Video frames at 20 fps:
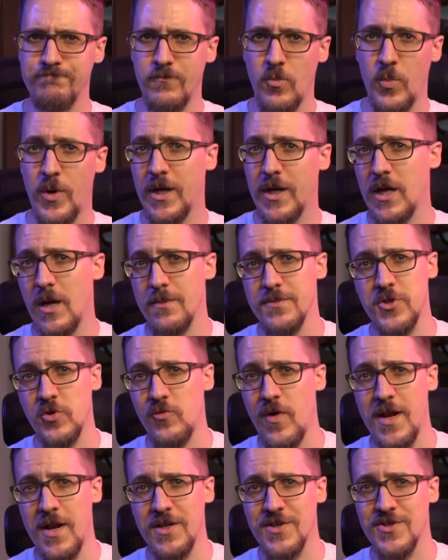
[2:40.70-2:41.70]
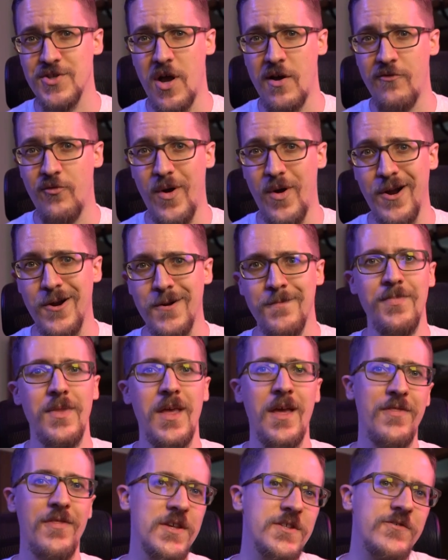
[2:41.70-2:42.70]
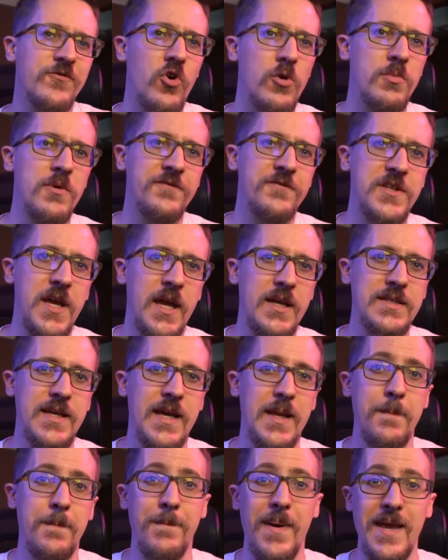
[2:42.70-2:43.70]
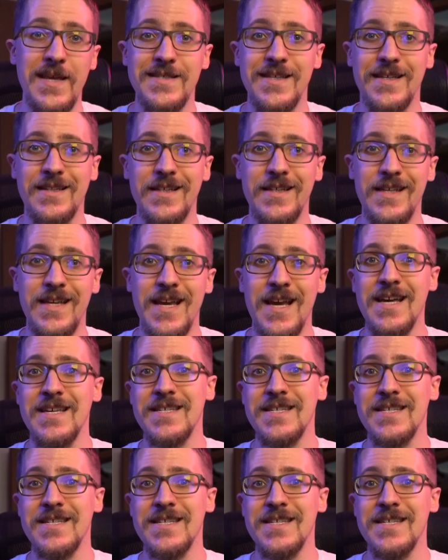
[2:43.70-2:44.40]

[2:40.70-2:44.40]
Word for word: When it comes to writing software, this form of tech debt basically